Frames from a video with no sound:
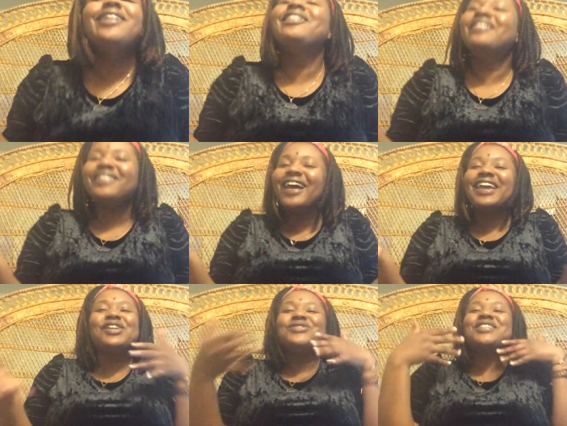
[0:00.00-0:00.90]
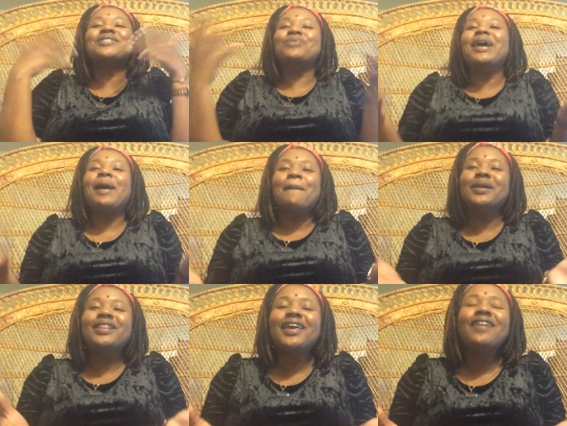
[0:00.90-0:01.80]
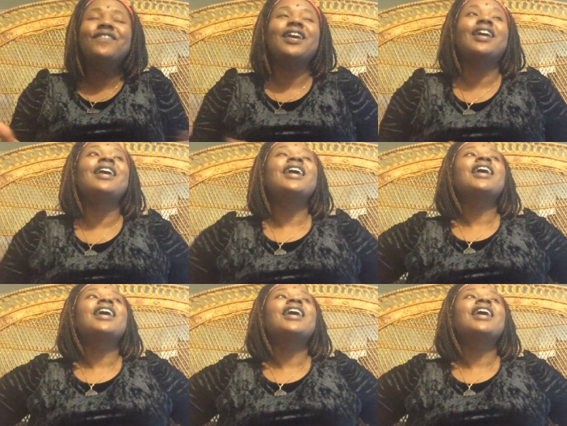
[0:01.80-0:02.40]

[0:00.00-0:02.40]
like you just wouldn't believe it.